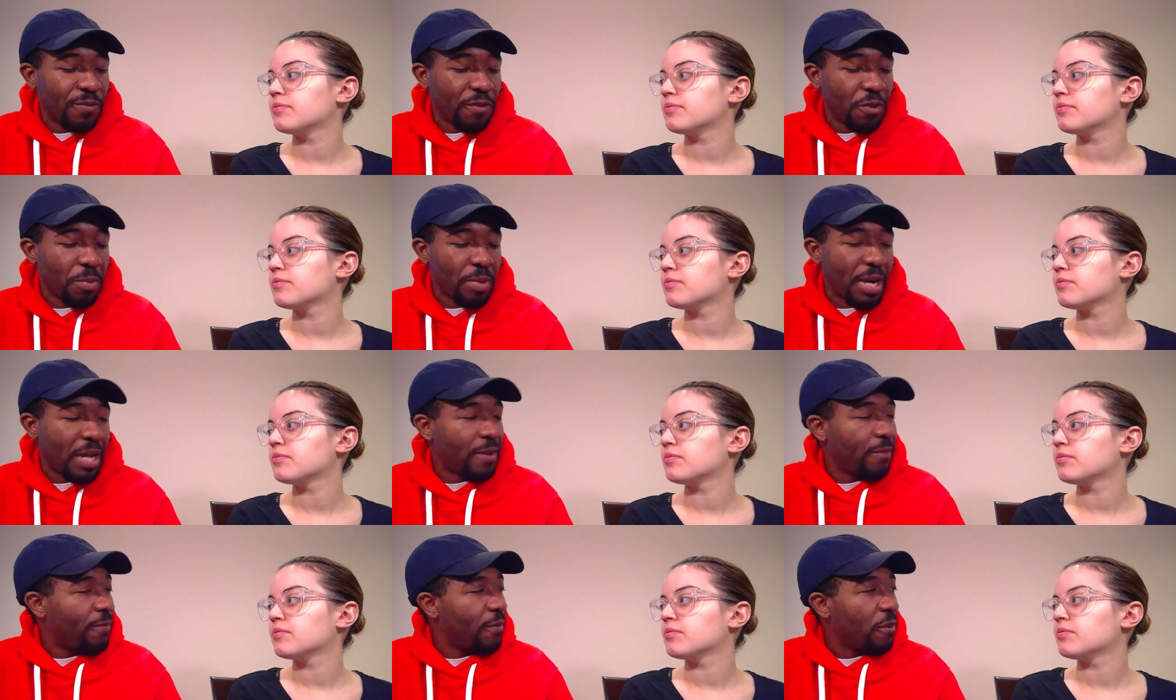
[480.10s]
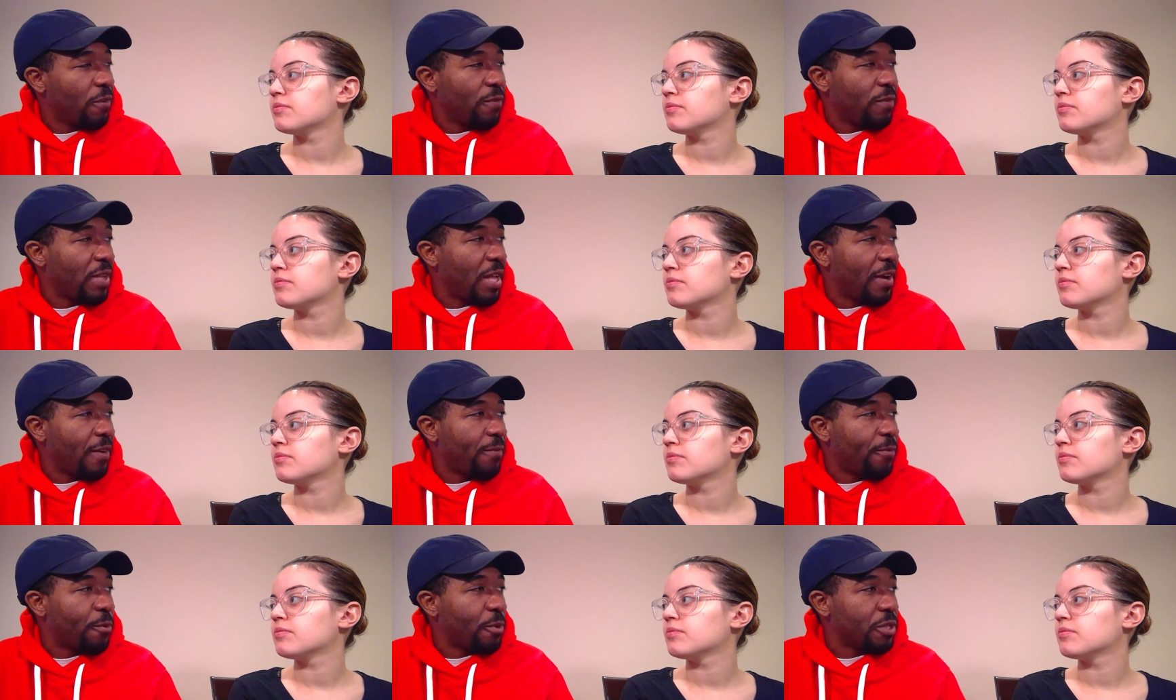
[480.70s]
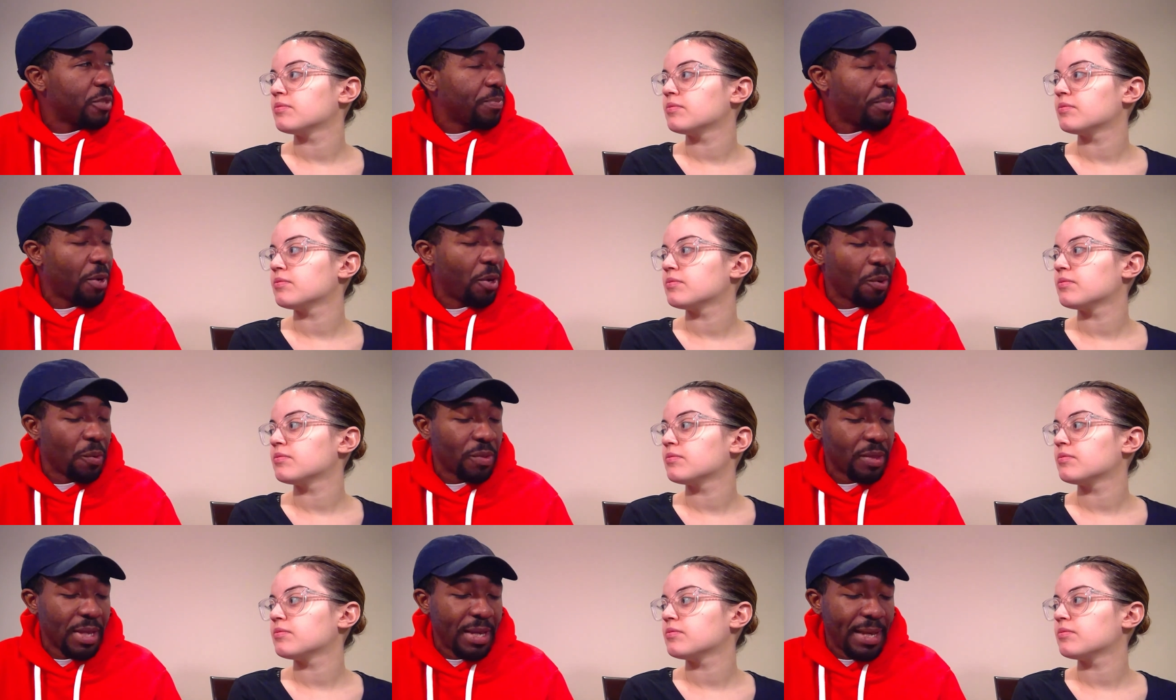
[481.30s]
Speaker 1: film kind of fell flat for us
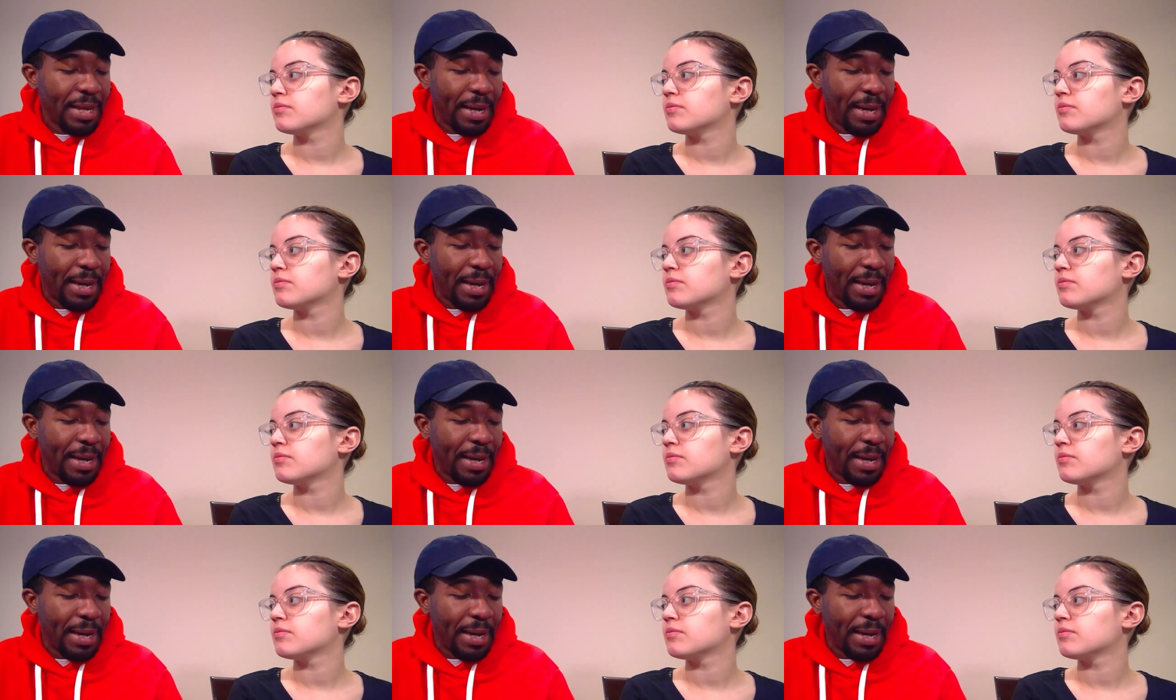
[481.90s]
both.